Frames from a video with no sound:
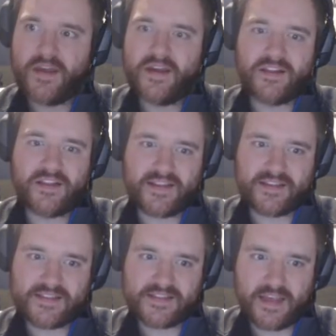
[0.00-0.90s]
clicked
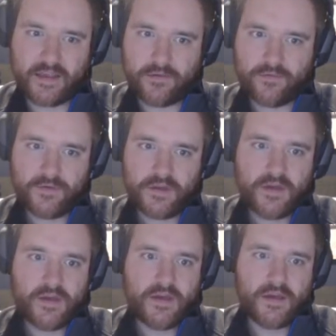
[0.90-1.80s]
on save,
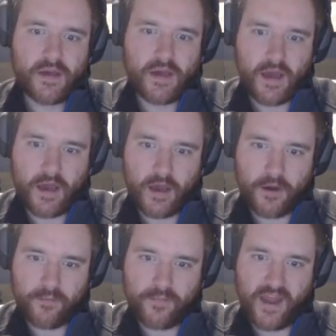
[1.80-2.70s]

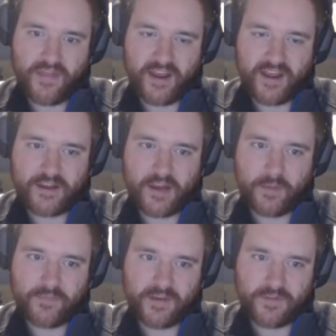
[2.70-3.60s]
and then I can
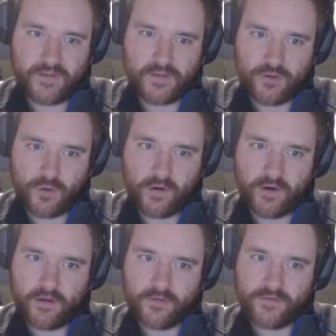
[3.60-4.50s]
update the
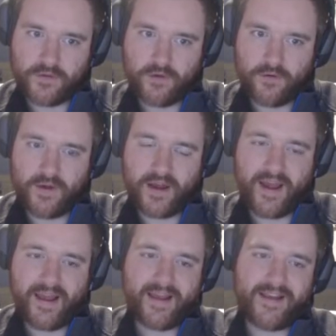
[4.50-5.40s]
URL. So
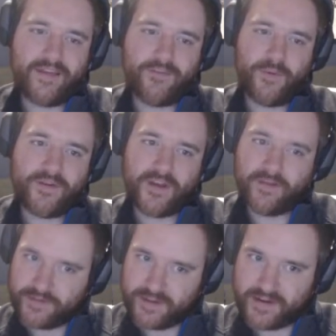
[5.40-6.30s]
I gave it
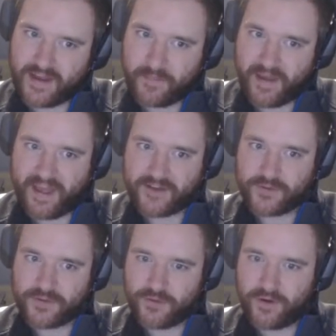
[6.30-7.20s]
raysawvell.com. My
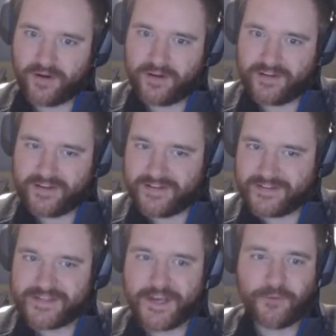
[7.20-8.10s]
actual URL
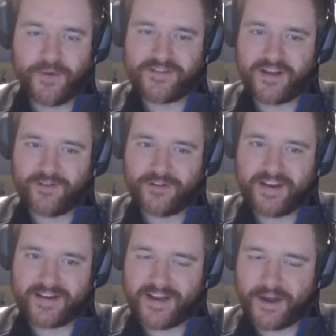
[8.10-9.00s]
is
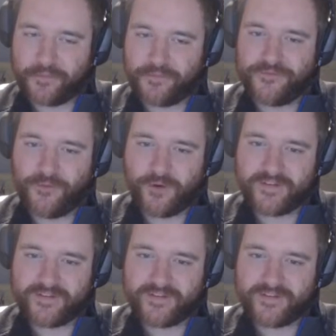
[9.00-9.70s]
raysawvell.com / So